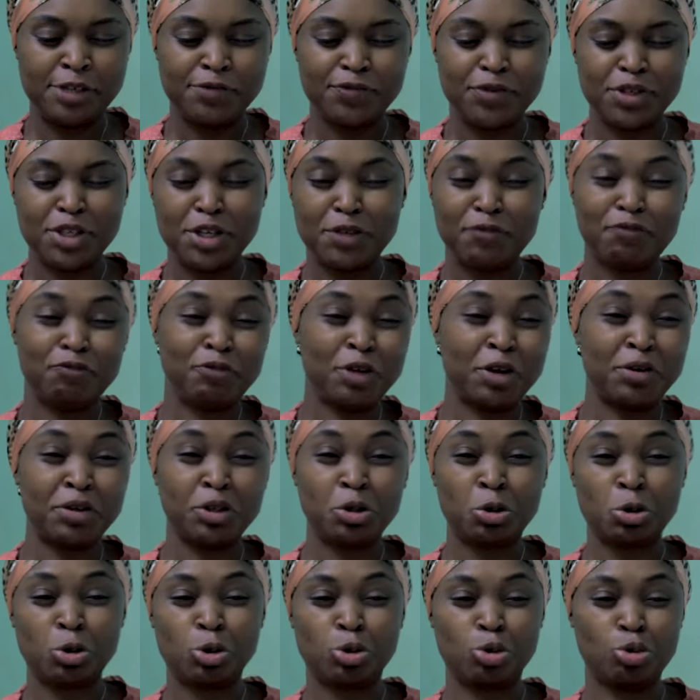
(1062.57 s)
live in a
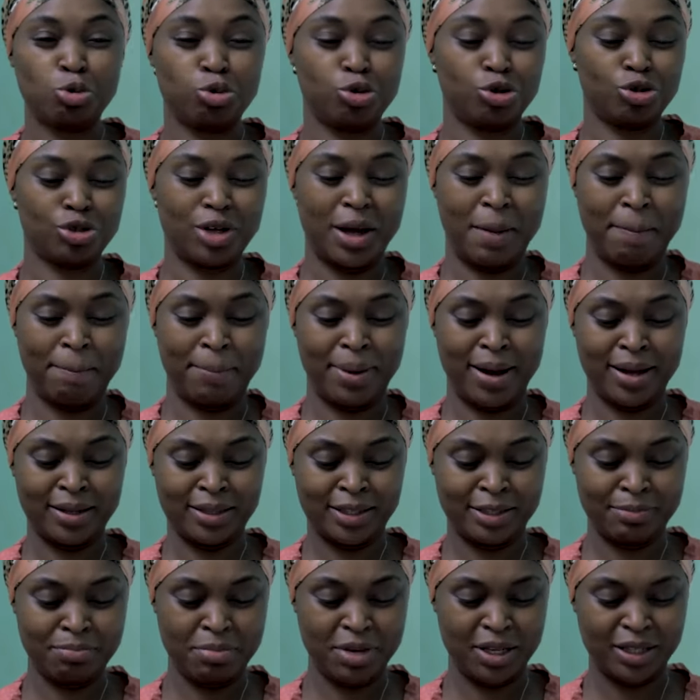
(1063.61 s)
very touched
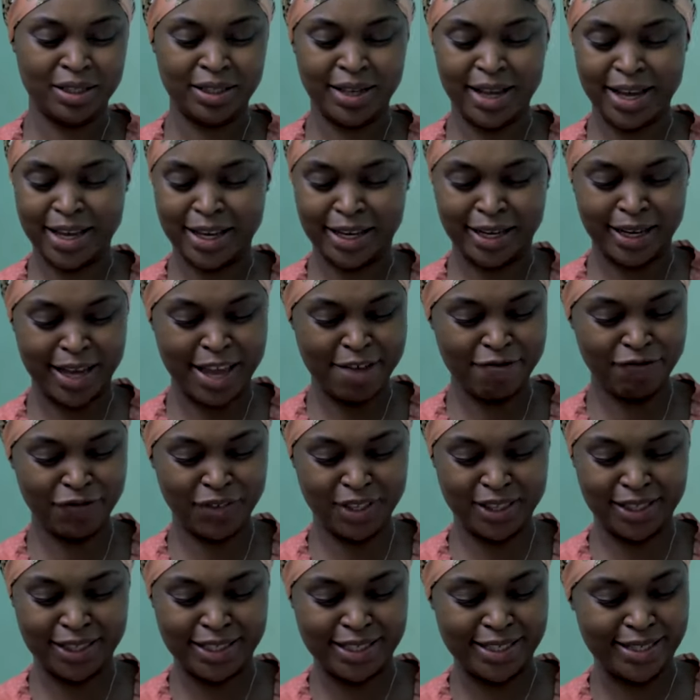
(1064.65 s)
apartment, like
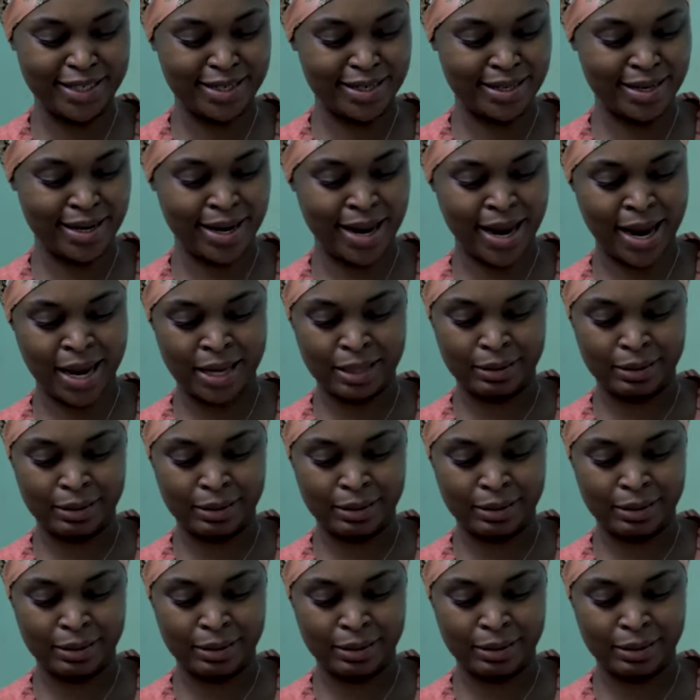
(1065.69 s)
everything